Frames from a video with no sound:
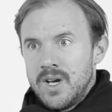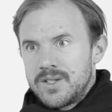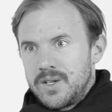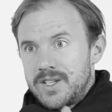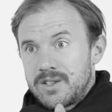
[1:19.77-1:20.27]

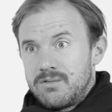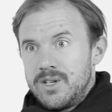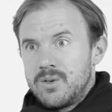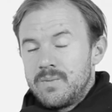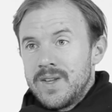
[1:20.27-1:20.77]
So there's a
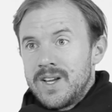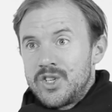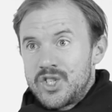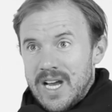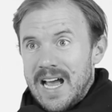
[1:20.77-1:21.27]
real
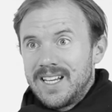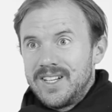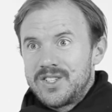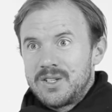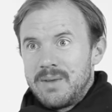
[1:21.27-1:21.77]

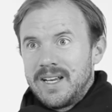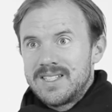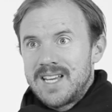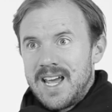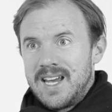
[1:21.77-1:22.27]
challenge to
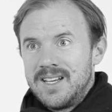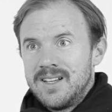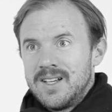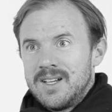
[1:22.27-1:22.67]
maintain